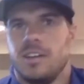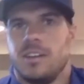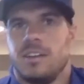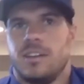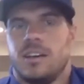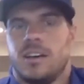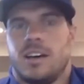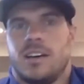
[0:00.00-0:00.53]

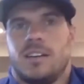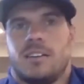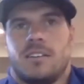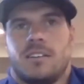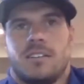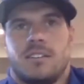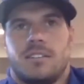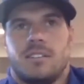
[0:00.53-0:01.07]
uh,
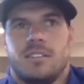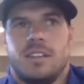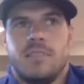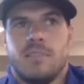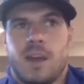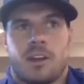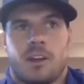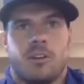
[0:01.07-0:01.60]
in
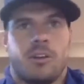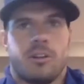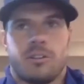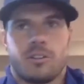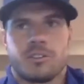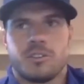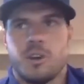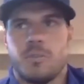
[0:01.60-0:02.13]
my career,
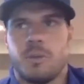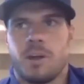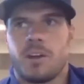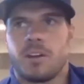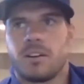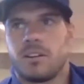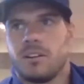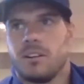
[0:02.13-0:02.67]
there's no
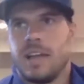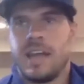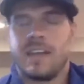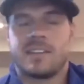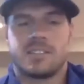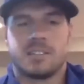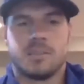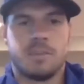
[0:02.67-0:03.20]
better
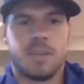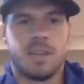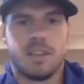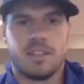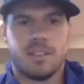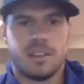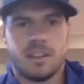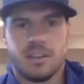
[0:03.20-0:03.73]
hands to be
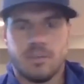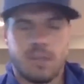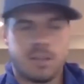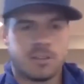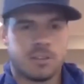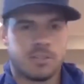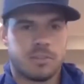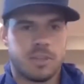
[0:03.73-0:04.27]
in than a
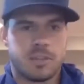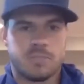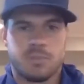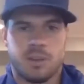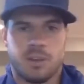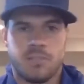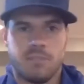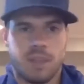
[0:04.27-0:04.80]
Major League
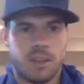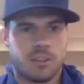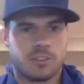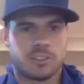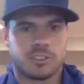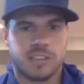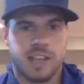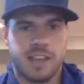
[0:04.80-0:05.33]
Baseball medical
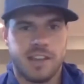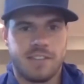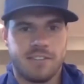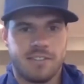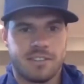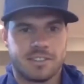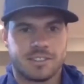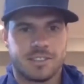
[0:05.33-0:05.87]
staff.
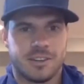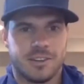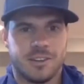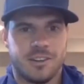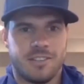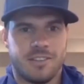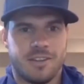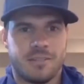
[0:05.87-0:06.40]
So
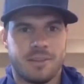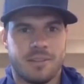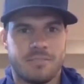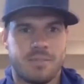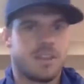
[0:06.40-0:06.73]
if I'm going to be